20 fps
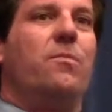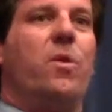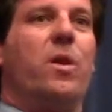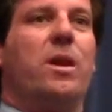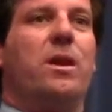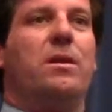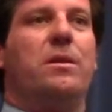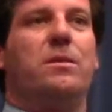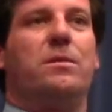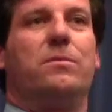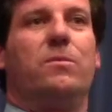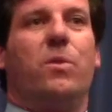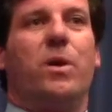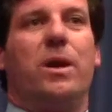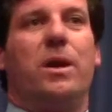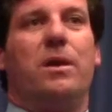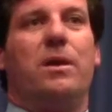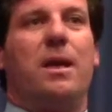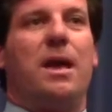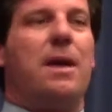winning
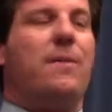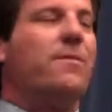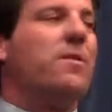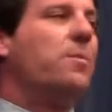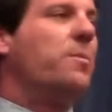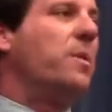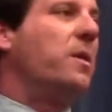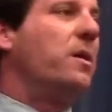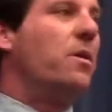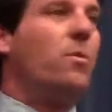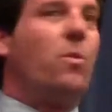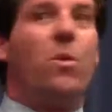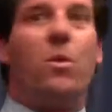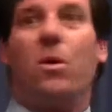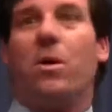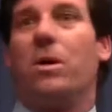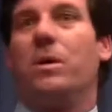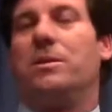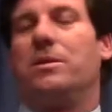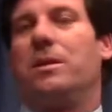winning MVP
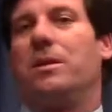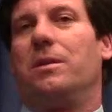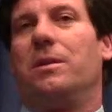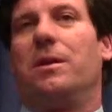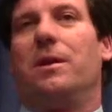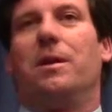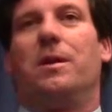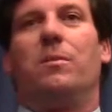awards, and